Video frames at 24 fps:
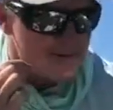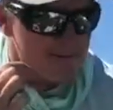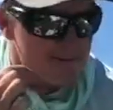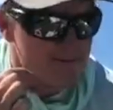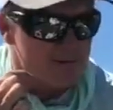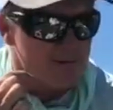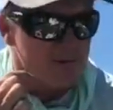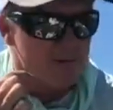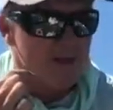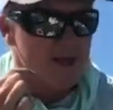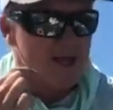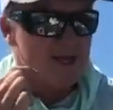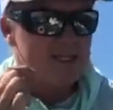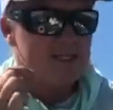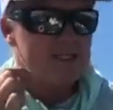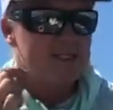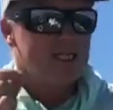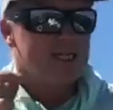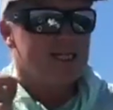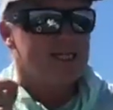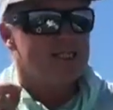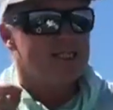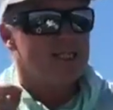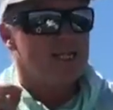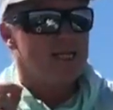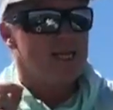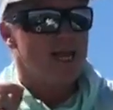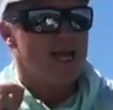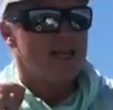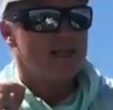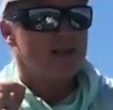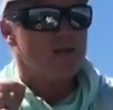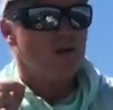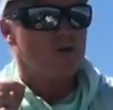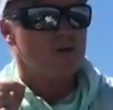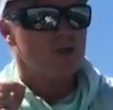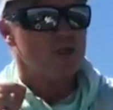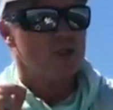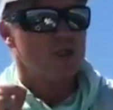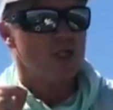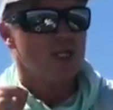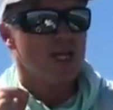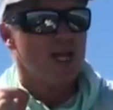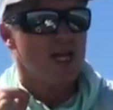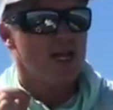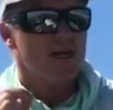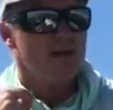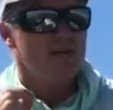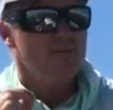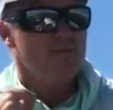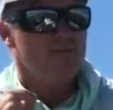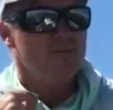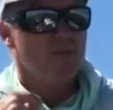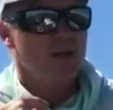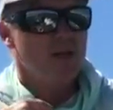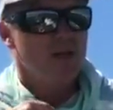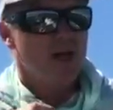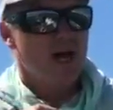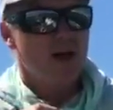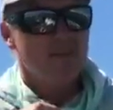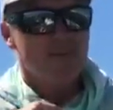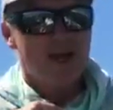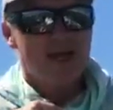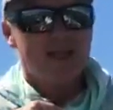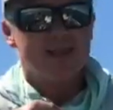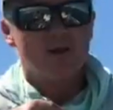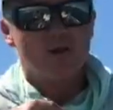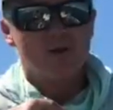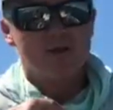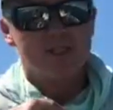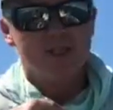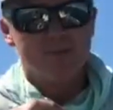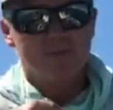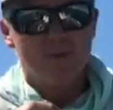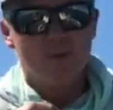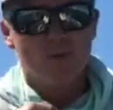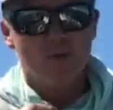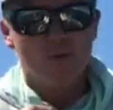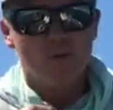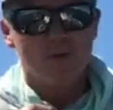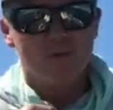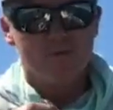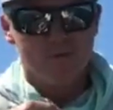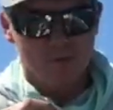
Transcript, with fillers: going to pull out a T T Headlocks G-head. Um, headlock's important